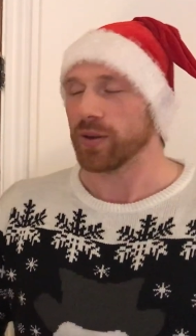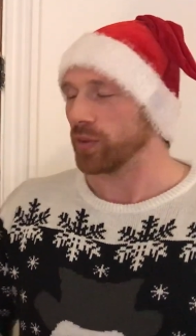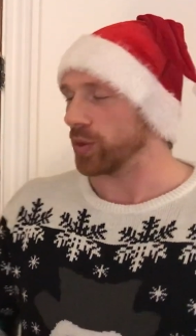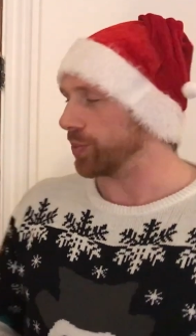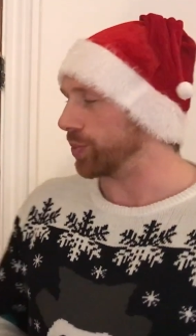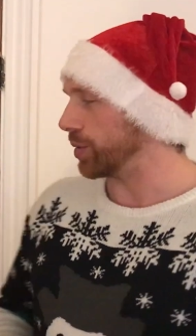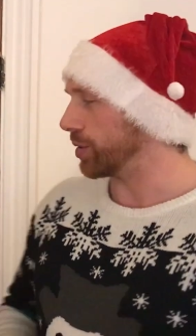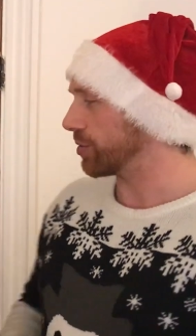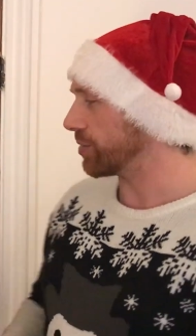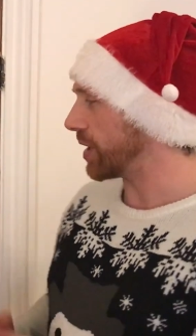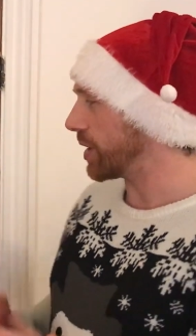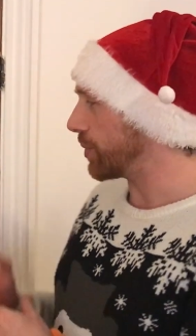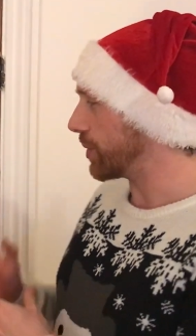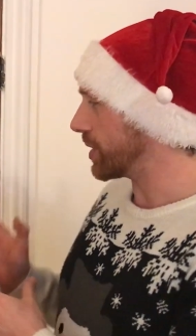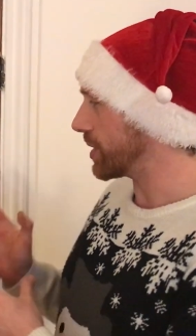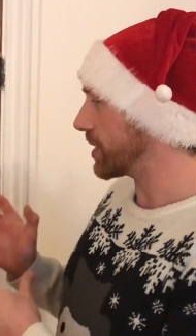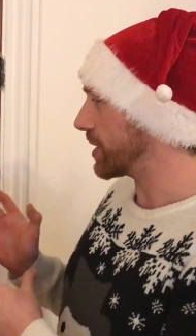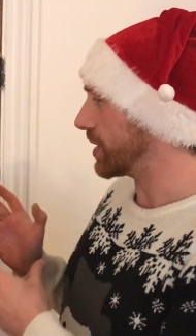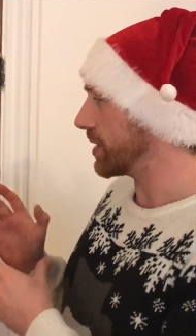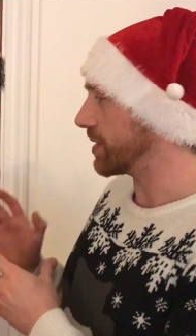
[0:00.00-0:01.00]
We put great
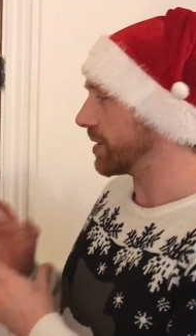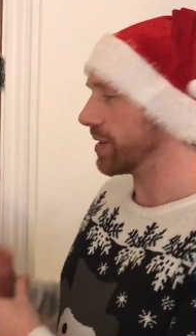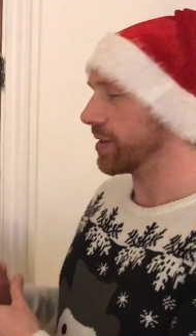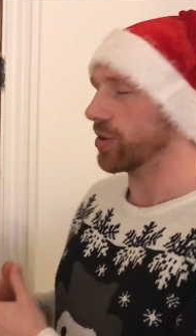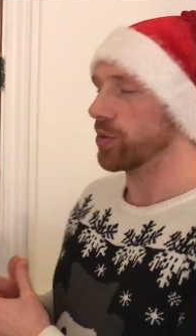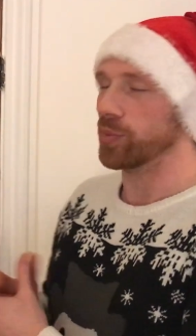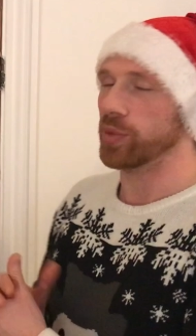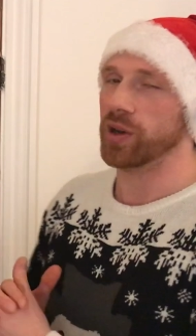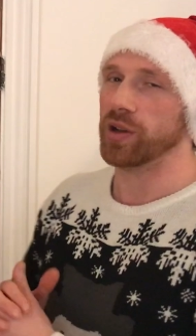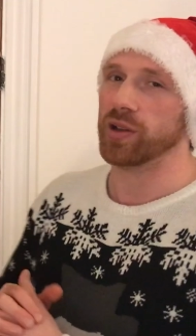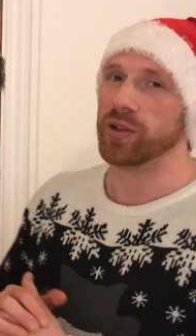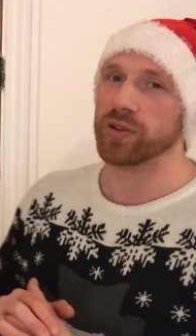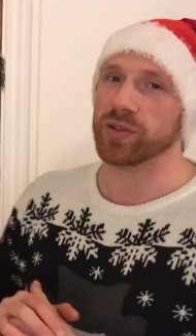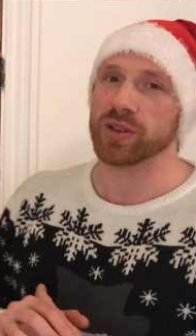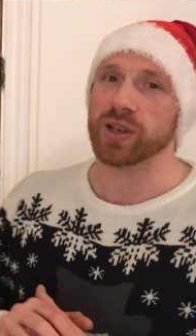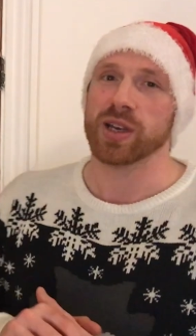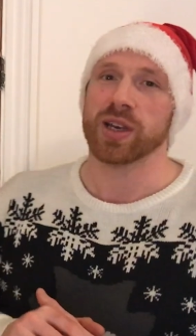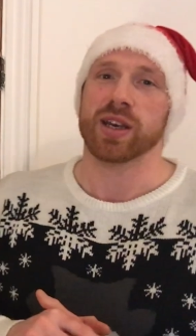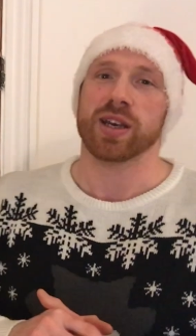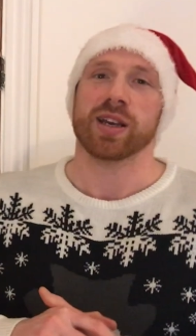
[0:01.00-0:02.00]
whiskey into little
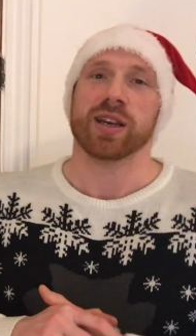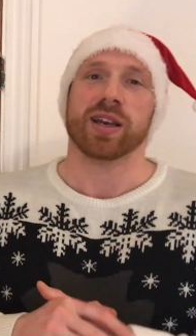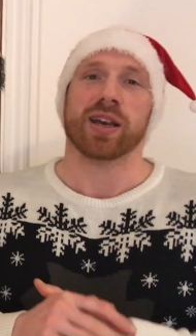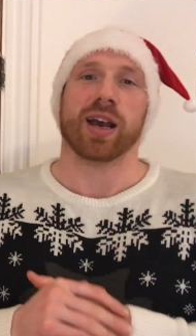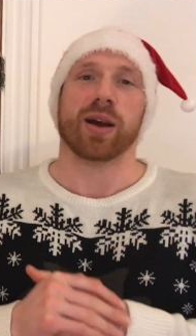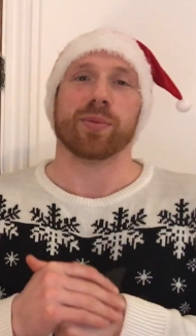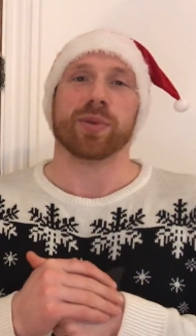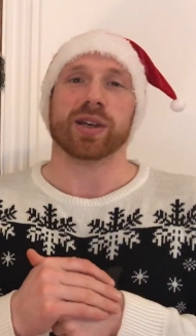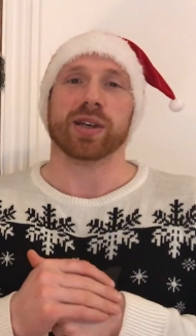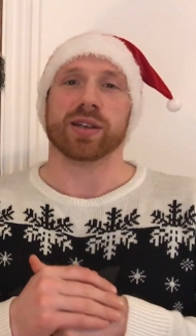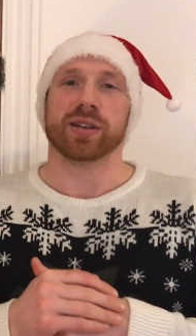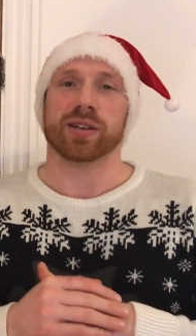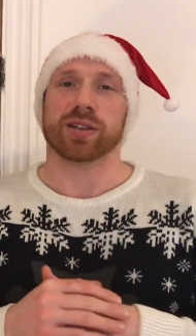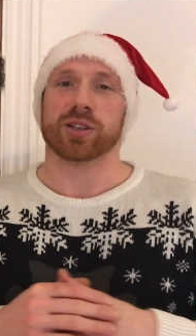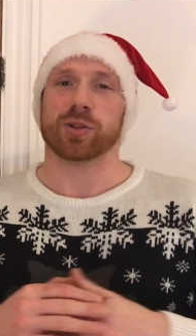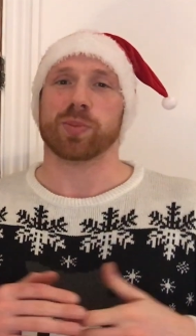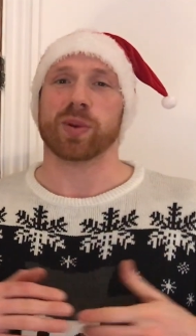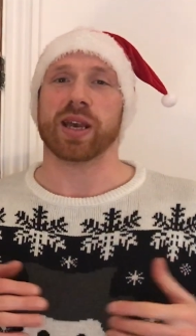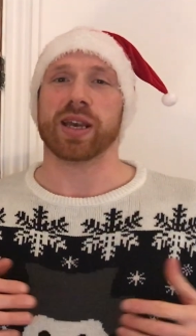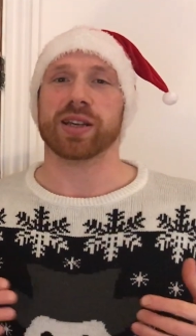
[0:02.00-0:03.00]
bottles and we
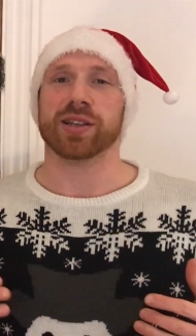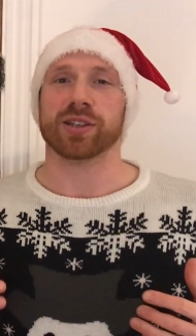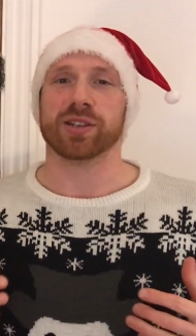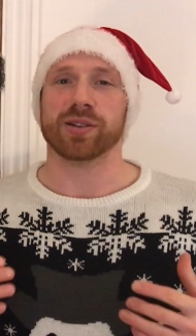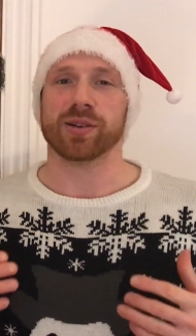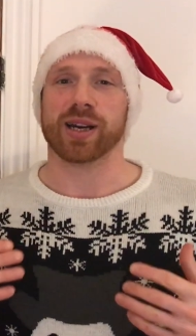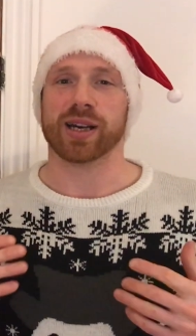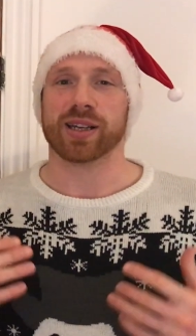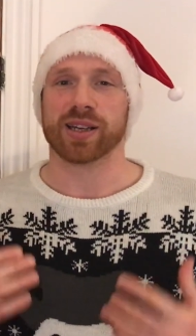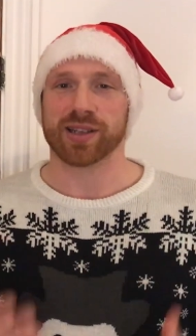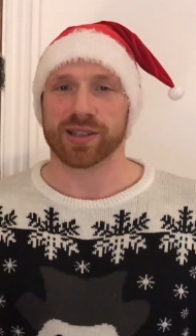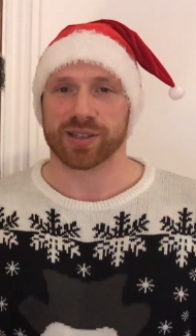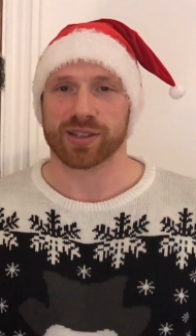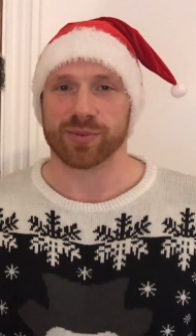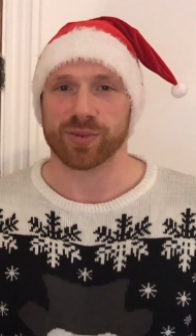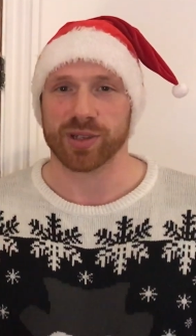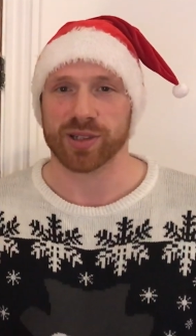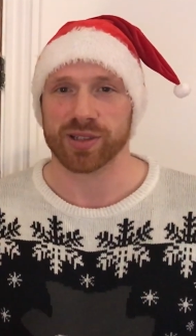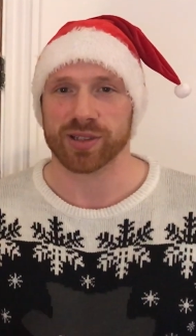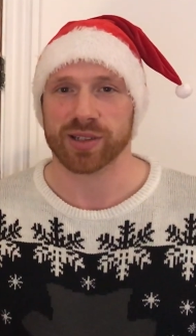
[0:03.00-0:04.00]
explain to our
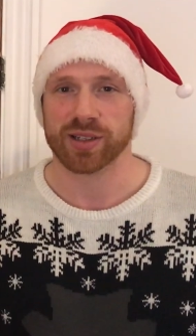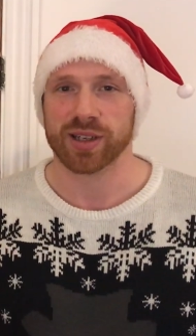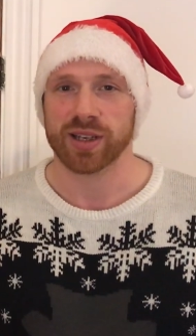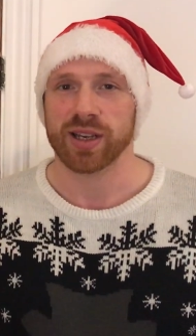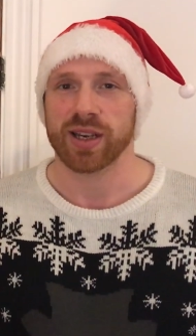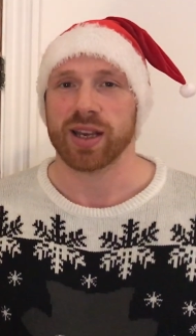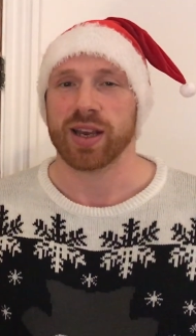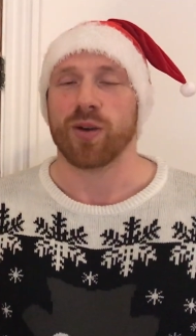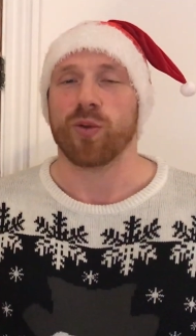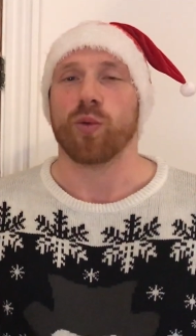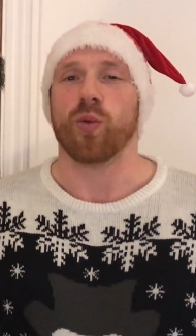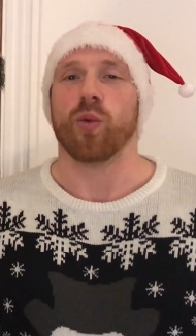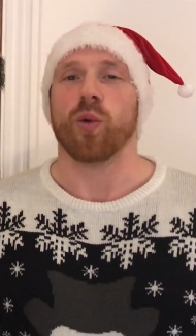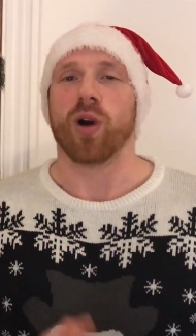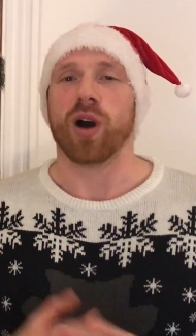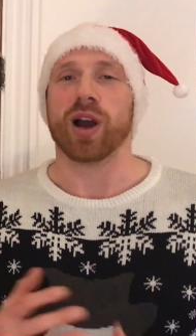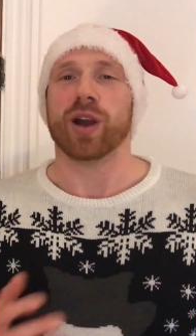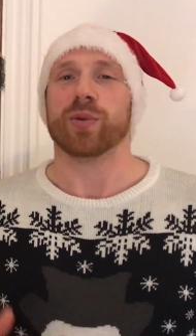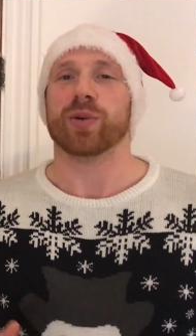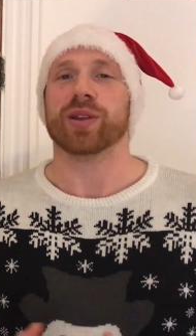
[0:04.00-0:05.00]
customers
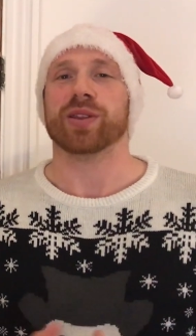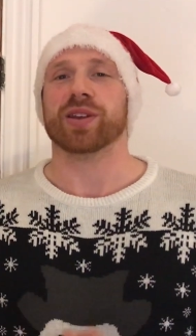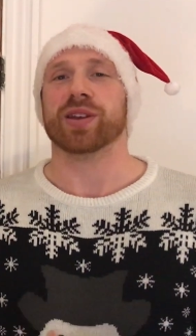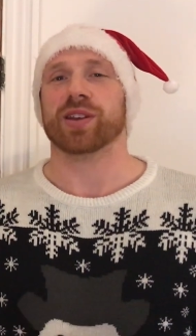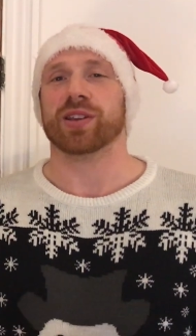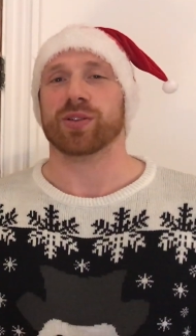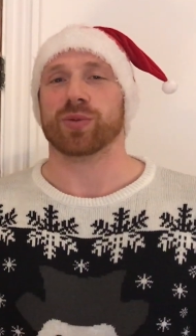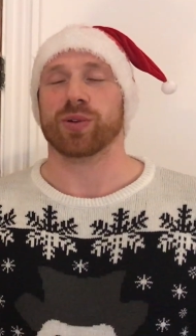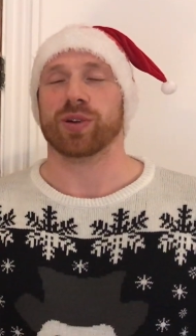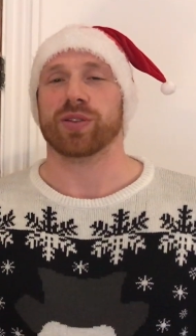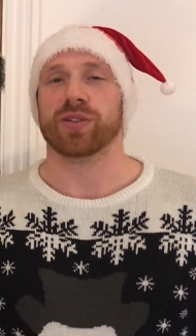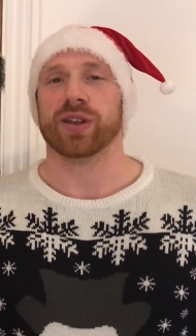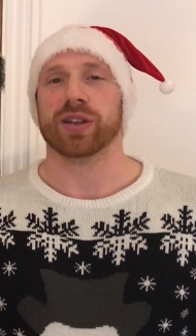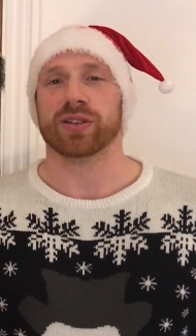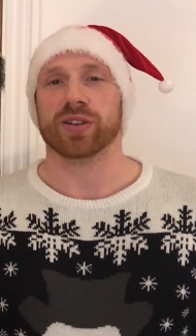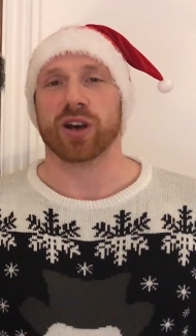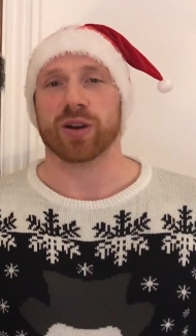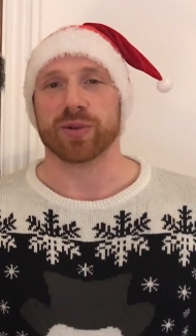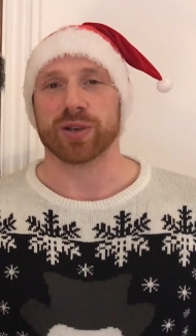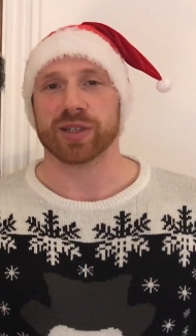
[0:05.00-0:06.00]
why we think it's worth their
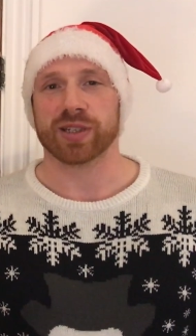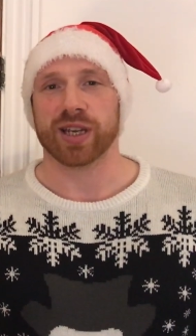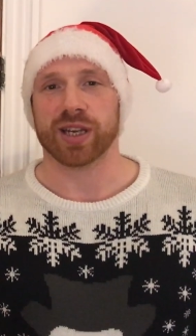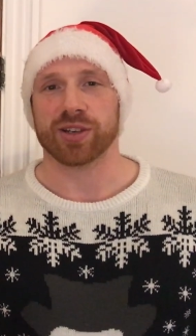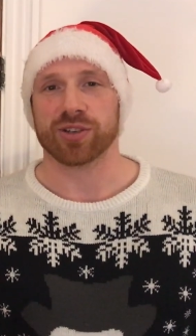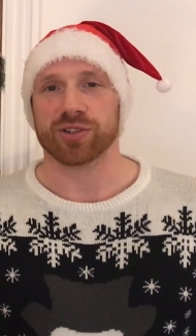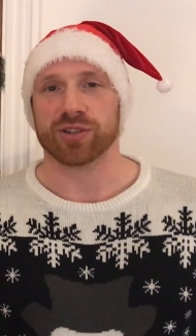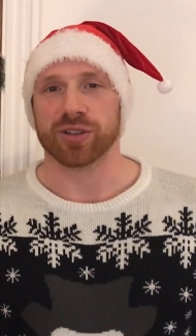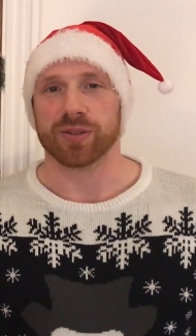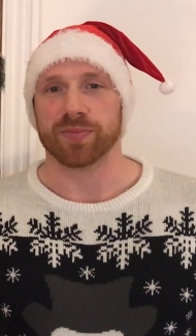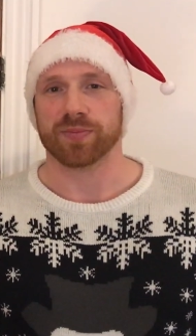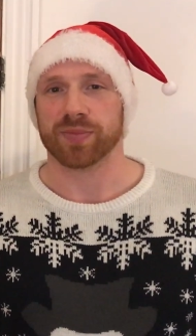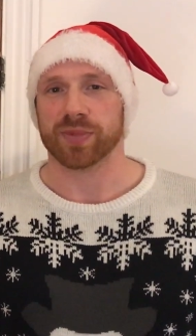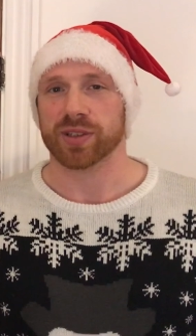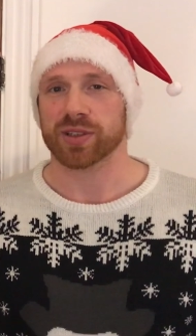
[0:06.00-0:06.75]
time and attention.